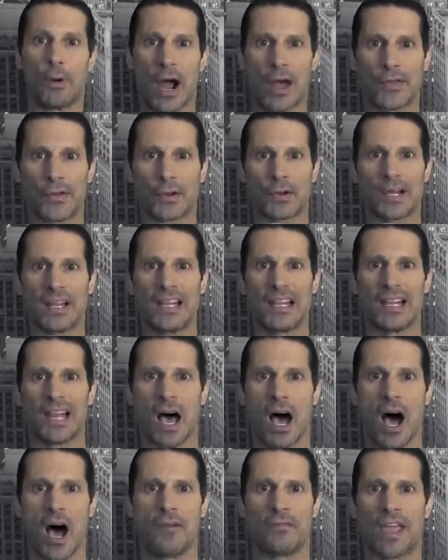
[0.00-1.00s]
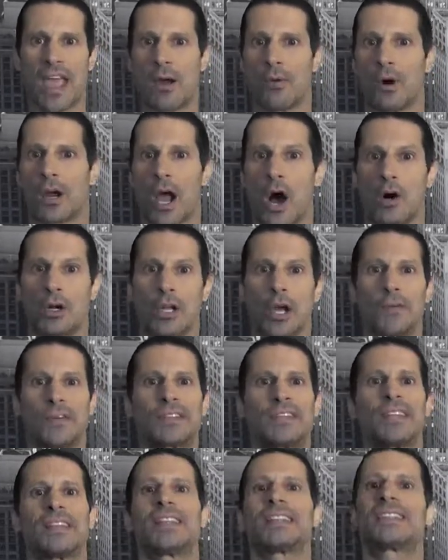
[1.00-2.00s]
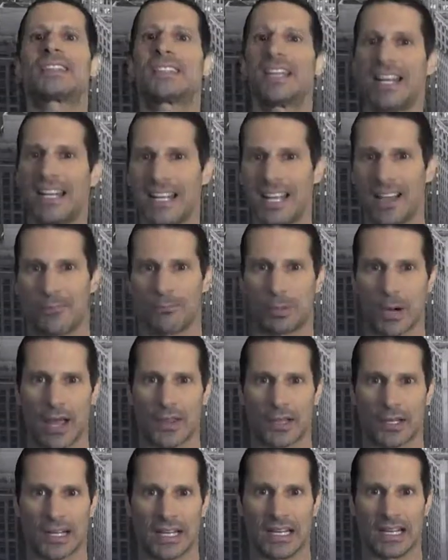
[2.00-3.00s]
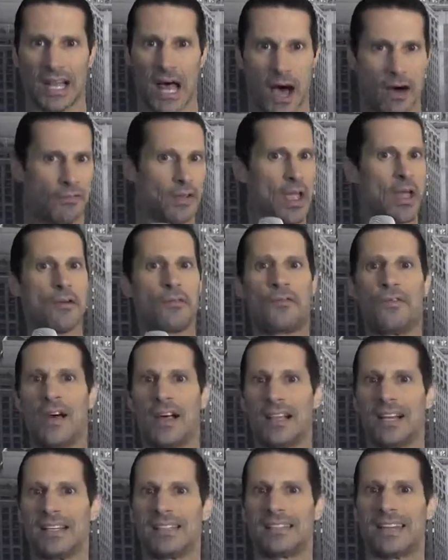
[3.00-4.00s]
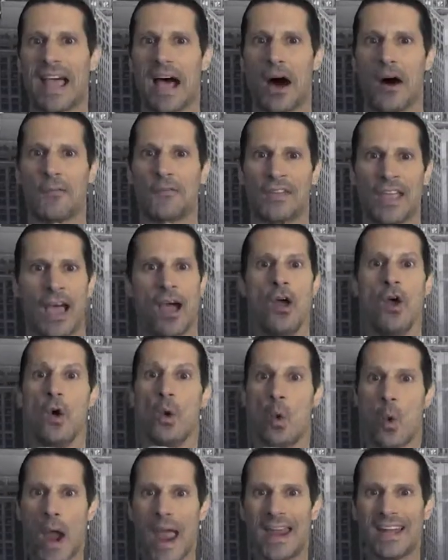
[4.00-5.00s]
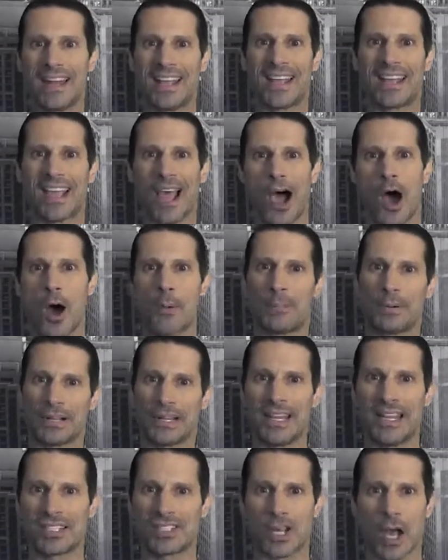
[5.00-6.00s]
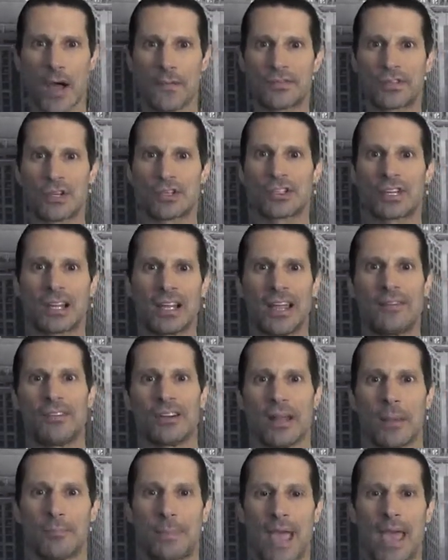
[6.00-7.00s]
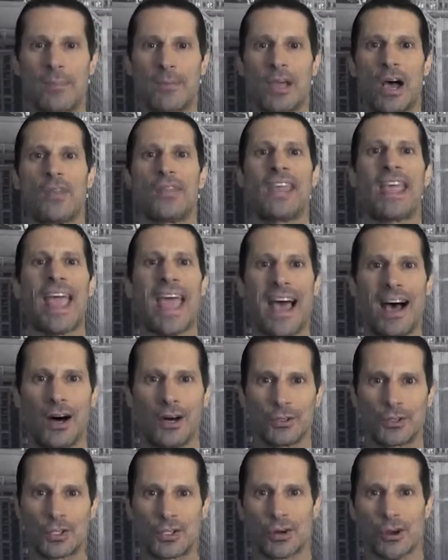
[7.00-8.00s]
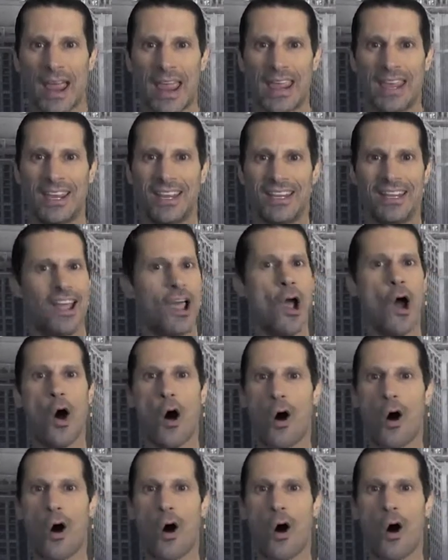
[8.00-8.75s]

Brotherly Love. Yeah, we're going over to the city of Brotherly Love, Philadelphia. Way to go. Police officers delivering a baby on the L train.